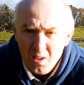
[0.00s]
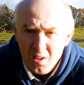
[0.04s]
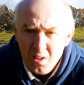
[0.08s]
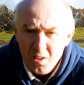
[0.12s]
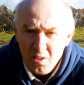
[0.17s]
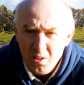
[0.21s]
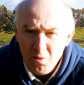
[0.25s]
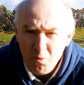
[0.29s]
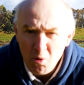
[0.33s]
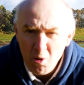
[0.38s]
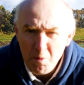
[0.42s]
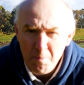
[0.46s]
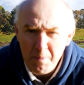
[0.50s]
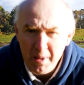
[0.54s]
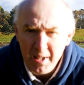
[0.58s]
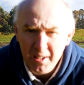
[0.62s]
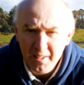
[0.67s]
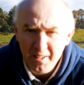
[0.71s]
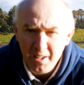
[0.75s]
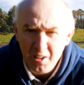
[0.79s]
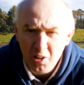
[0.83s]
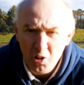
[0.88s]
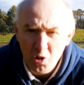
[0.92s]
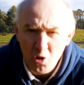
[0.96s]
So, what
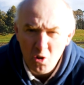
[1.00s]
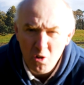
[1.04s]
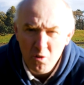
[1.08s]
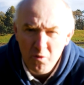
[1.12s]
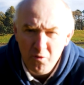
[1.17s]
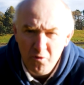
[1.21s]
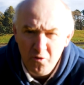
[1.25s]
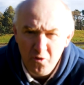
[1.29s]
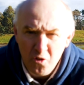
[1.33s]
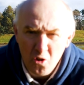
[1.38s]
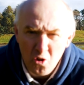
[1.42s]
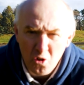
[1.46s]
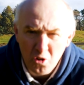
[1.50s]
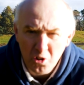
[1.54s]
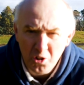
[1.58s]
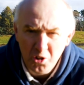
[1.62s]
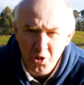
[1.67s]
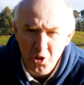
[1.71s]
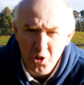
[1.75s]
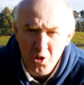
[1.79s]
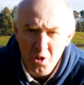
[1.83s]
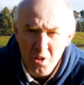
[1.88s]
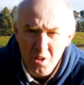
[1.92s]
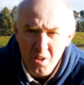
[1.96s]
makes a good folk
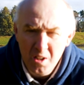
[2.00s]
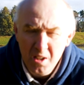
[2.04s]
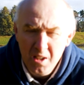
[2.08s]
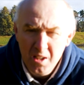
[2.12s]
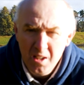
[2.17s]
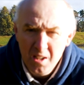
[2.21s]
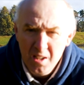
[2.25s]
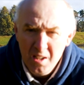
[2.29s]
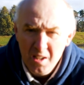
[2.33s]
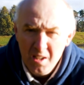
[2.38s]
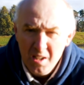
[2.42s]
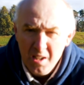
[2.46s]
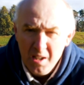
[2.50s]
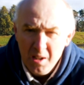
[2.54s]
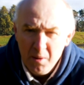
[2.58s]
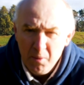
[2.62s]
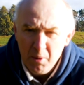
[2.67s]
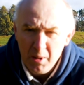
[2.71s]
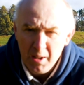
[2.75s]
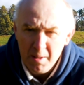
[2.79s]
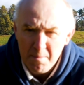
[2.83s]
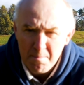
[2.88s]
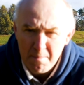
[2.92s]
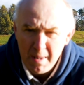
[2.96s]
tune?
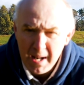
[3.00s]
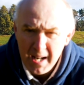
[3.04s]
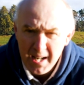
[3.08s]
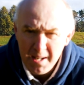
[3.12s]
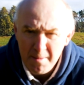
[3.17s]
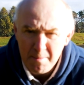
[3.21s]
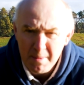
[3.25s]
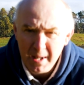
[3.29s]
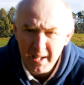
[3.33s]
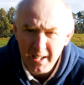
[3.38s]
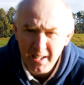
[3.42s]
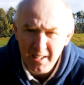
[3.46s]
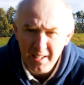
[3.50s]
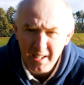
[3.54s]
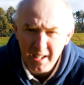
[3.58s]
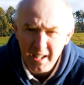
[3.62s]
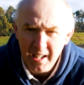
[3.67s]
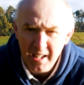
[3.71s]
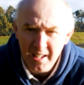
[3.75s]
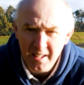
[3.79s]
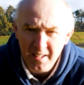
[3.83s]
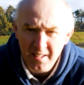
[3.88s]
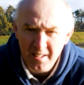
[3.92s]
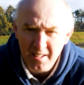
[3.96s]
Well, in my mind,
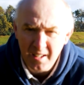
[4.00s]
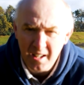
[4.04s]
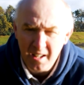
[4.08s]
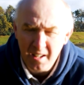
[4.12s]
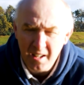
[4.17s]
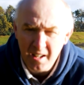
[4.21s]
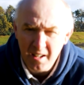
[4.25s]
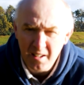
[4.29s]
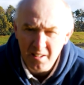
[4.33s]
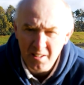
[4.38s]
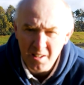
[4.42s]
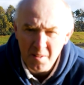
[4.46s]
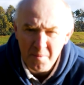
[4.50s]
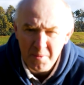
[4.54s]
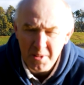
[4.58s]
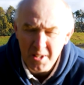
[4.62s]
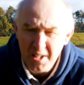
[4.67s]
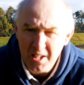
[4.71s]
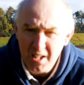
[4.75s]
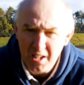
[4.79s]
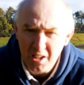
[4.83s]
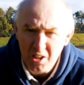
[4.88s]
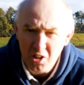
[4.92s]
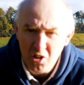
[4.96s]
it's
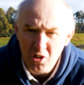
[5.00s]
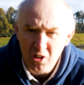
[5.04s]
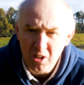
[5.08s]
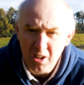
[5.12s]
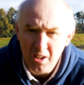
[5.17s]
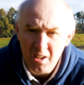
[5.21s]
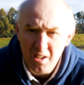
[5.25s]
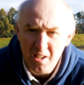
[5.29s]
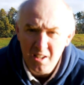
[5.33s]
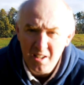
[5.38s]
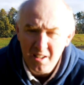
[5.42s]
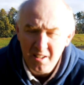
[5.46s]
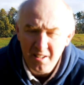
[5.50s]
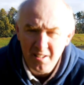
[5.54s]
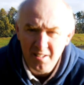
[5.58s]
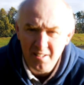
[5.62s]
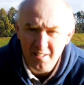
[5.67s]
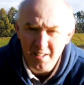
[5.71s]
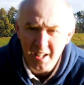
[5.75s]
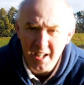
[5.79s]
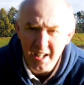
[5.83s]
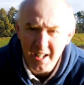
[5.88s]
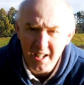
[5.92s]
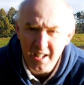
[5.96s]
something that you can
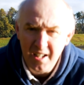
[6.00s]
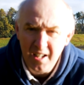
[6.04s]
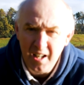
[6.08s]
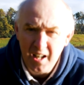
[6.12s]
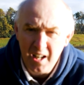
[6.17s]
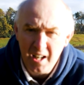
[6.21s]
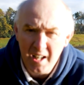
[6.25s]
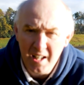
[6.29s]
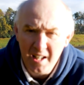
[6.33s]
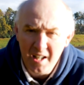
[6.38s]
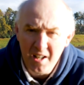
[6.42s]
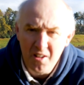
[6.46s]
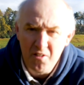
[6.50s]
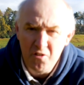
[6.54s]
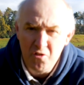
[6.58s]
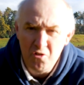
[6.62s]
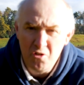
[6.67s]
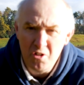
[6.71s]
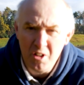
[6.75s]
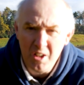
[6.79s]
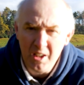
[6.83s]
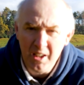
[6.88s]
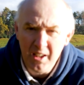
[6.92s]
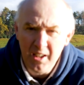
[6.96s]
sing in a
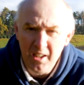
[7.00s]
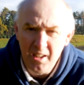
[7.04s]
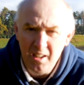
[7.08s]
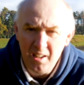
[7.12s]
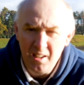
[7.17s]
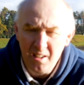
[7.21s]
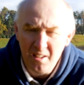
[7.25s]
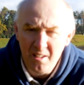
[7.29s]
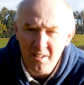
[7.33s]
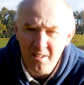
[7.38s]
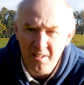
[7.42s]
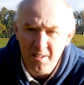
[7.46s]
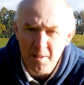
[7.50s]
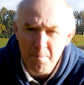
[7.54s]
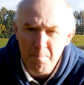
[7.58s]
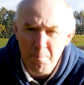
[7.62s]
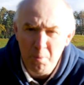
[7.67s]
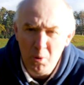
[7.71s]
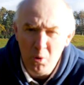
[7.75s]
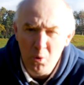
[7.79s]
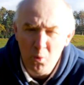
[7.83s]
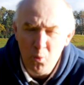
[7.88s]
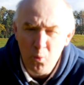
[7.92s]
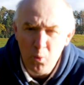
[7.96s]
really
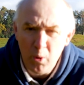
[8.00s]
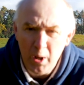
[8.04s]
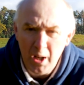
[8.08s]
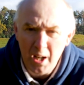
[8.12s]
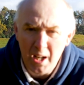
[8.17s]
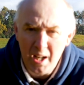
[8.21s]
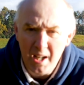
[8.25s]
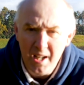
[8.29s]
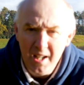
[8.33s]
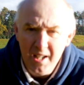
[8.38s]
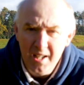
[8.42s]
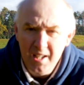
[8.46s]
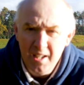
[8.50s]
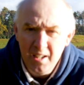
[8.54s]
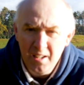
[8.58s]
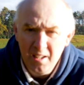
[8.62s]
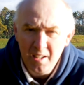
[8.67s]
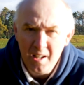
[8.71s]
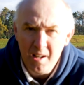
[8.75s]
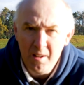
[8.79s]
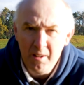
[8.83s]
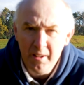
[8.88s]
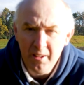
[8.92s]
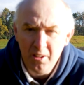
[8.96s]
simple way,
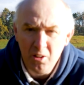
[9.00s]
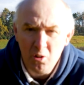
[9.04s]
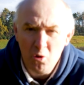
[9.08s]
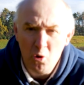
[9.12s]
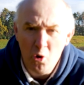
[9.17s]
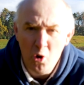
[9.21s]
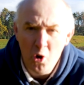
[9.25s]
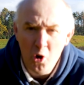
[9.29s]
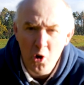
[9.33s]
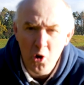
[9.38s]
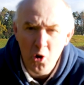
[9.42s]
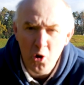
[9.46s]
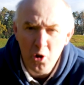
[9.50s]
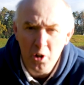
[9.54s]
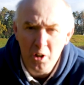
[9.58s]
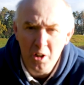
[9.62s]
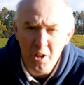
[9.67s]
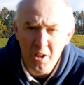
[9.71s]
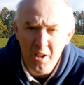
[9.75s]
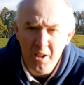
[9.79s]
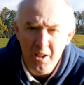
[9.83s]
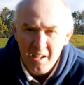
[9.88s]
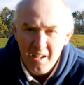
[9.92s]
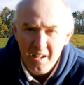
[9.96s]
so a little
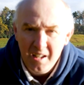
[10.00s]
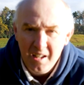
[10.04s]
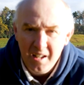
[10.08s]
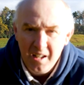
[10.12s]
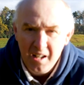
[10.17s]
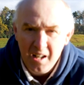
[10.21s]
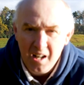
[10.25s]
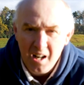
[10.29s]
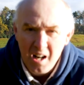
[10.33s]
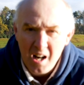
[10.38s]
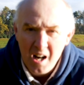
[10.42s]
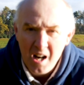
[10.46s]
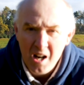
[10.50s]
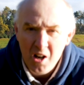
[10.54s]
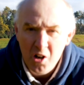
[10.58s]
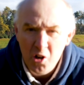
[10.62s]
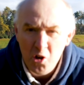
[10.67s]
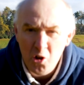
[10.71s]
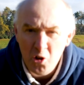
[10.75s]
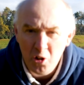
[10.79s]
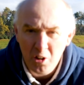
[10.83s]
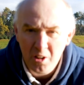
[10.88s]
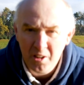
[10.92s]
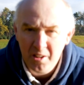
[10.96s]
hook, a
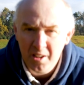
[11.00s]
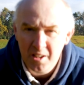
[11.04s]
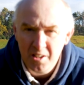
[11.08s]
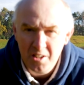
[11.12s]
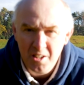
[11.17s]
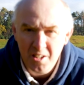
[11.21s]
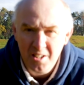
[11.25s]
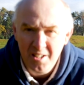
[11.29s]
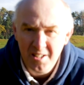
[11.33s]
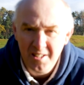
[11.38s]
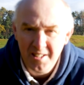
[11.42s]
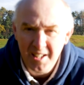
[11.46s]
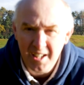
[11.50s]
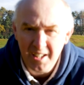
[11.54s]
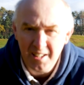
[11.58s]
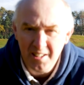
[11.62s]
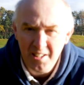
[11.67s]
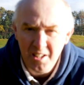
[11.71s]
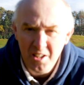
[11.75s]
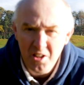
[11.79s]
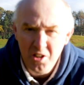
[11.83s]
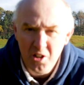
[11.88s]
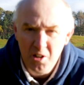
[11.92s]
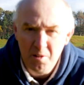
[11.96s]
hook that just
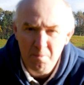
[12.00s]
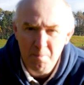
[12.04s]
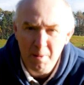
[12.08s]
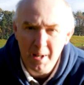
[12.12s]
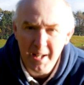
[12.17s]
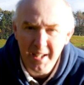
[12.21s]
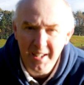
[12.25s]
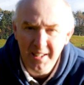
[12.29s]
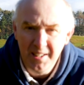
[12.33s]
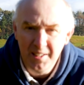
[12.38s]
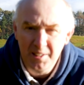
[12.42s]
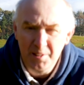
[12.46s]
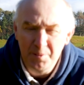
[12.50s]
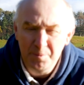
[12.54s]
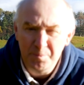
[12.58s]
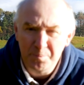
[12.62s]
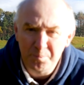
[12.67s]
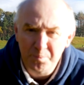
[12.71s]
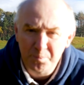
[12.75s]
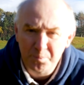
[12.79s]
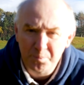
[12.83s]
sticks in your mind.